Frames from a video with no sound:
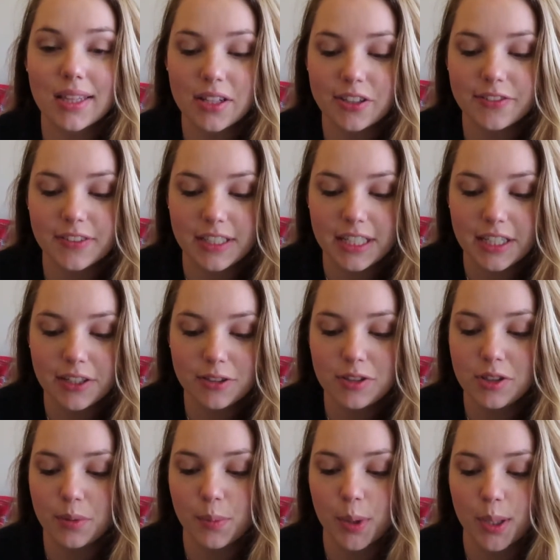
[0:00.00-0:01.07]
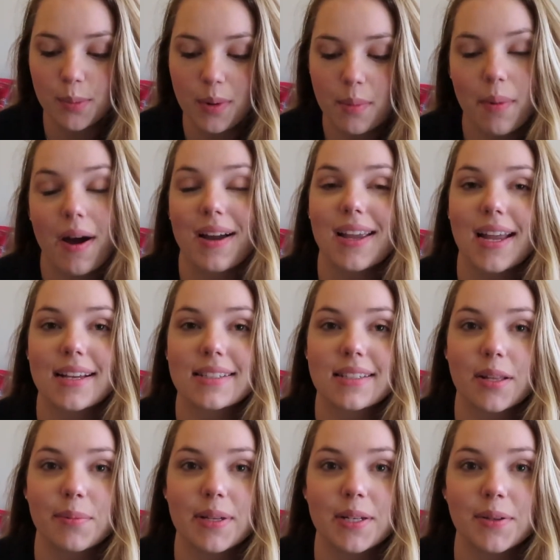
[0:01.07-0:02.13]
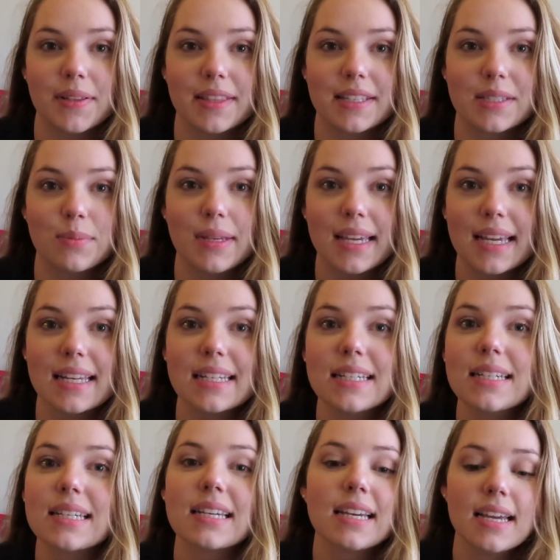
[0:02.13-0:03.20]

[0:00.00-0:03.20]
little video to put in my podcast that I'll be doing this weekend